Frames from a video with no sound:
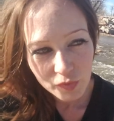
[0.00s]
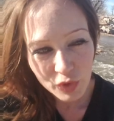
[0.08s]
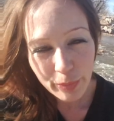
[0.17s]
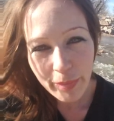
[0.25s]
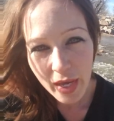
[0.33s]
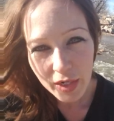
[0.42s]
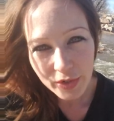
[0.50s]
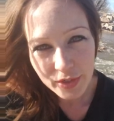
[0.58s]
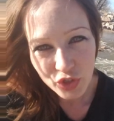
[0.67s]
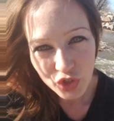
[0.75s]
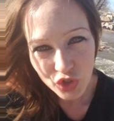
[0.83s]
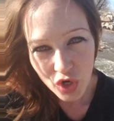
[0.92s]
you're better
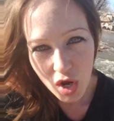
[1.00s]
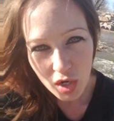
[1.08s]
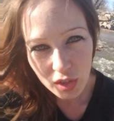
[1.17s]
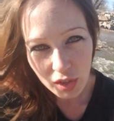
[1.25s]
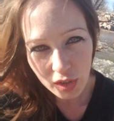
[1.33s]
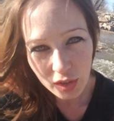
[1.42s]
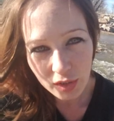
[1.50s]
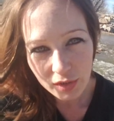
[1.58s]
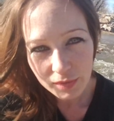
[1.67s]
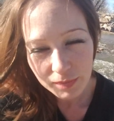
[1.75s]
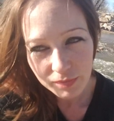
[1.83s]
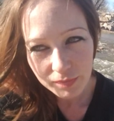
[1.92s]
and stronger
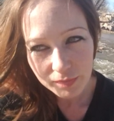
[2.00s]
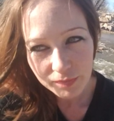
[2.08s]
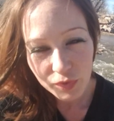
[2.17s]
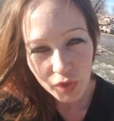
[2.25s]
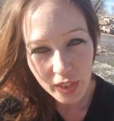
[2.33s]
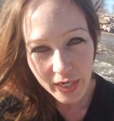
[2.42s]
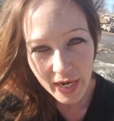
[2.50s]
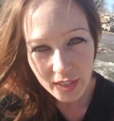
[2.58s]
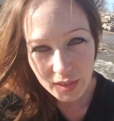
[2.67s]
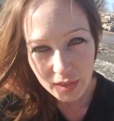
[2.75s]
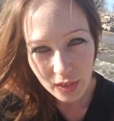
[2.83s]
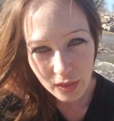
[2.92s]
for the
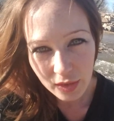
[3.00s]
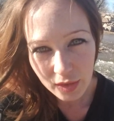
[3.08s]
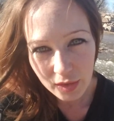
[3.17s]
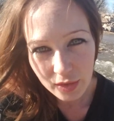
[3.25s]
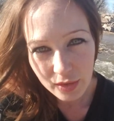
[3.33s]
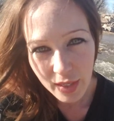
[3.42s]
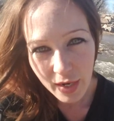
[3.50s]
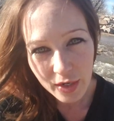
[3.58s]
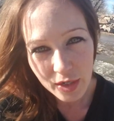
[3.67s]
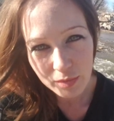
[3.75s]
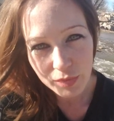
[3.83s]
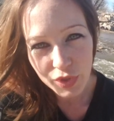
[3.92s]
next thing that
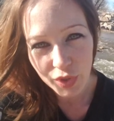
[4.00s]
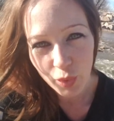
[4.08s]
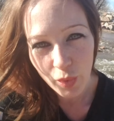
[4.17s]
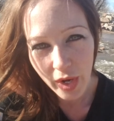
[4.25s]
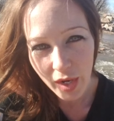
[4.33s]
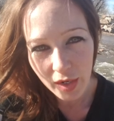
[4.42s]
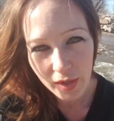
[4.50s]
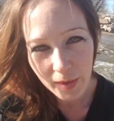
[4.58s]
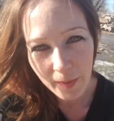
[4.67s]
comes your way.